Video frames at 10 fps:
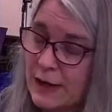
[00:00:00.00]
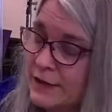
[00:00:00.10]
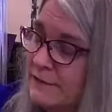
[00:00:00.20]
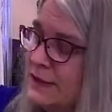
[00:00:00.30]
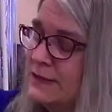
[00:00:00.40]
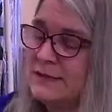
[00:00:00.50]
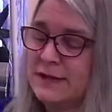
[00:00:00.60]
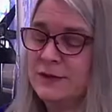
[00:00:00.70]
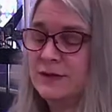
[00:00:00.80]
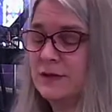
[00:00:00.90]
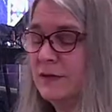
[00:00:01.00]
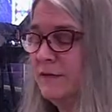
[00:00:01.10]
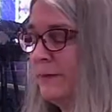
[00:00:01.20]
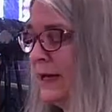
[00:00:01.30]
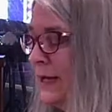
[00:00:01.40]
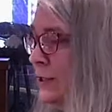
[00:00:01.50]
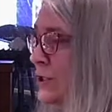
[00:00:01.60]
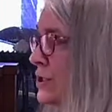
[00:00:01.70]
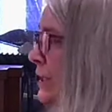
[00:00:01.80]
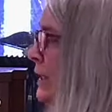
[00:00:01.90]
kind of in the center of the
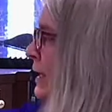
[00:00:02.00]
bench,